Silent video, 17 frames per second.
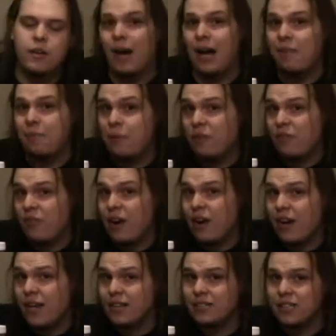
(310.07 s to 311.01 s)
I've been
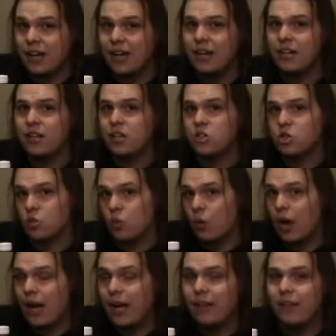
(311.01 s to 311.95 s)
very excited to
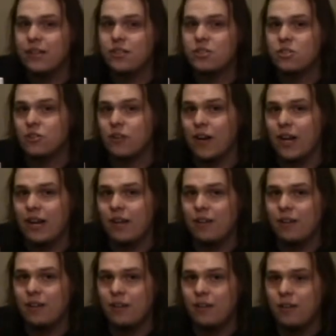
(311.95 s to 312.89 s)
try this
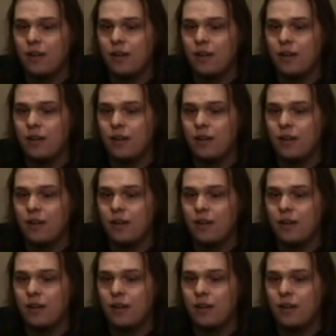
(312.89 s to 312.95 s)
drink,